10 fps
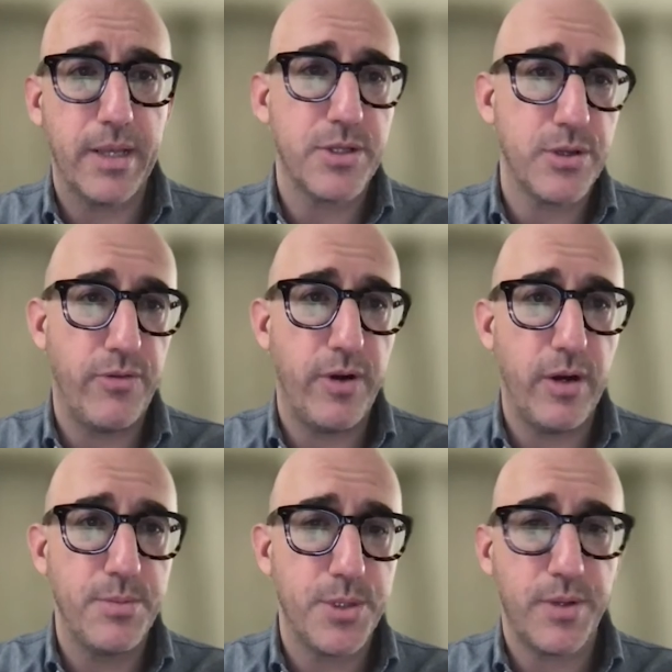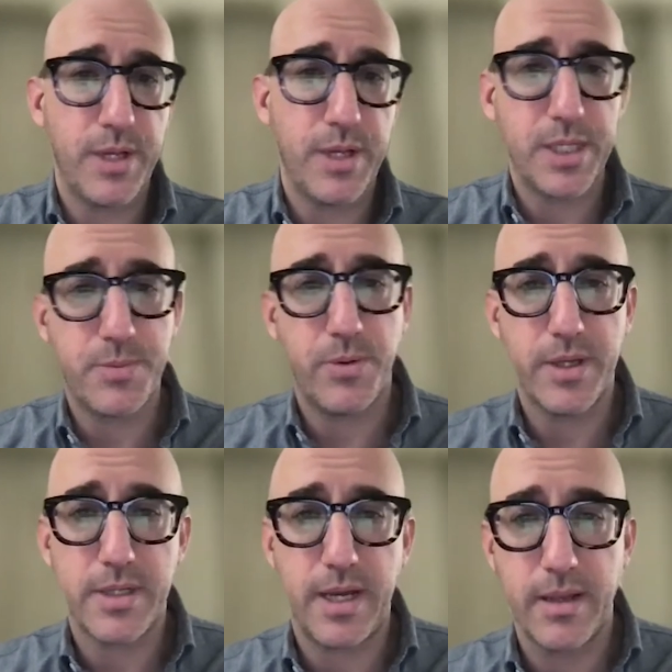so far. So that's pretty
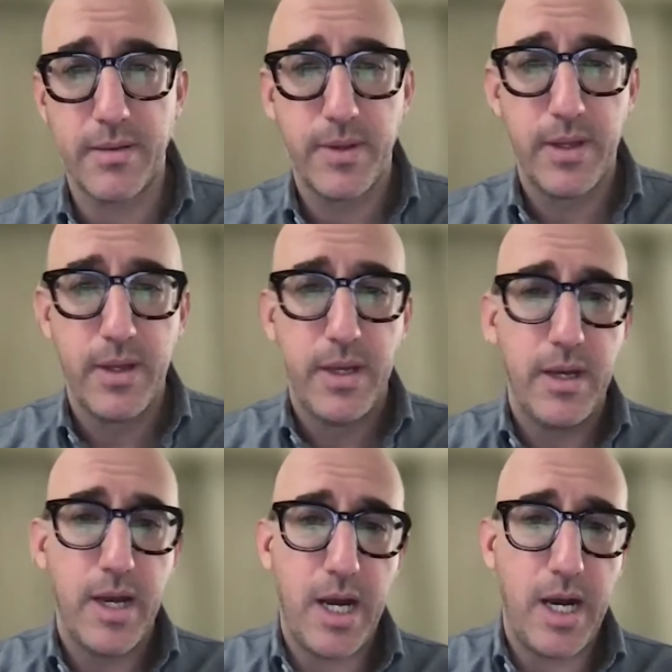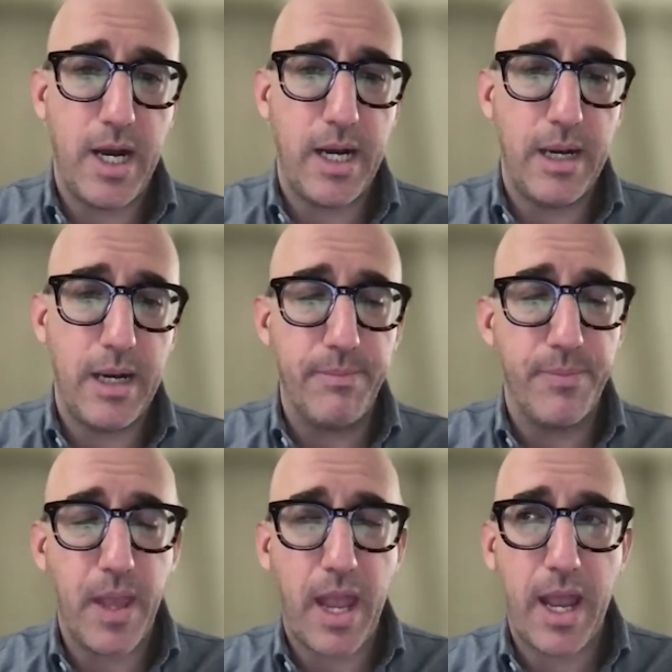exciting.
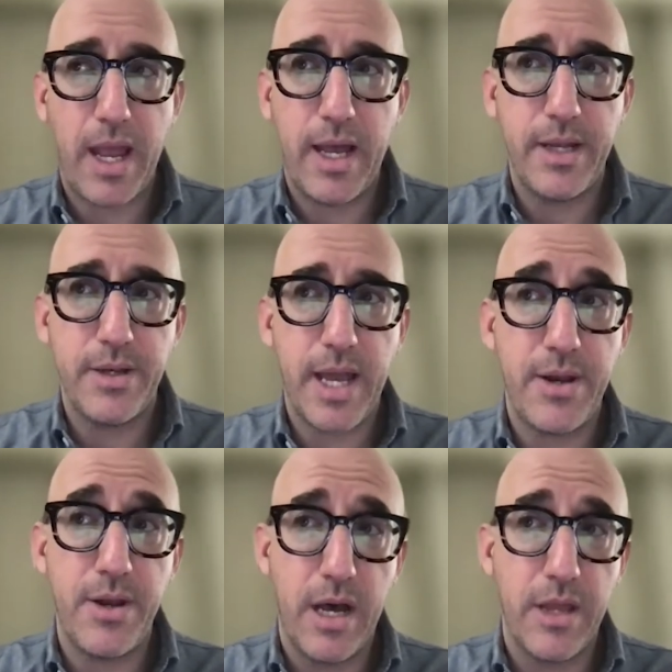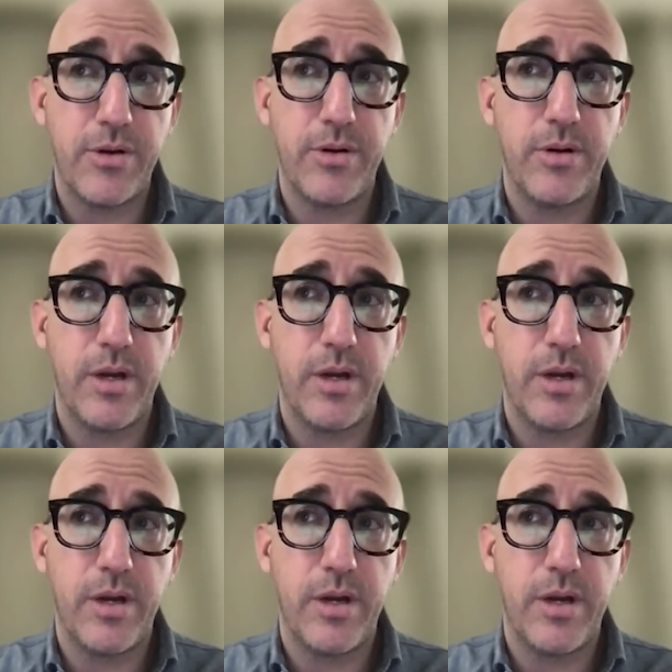And another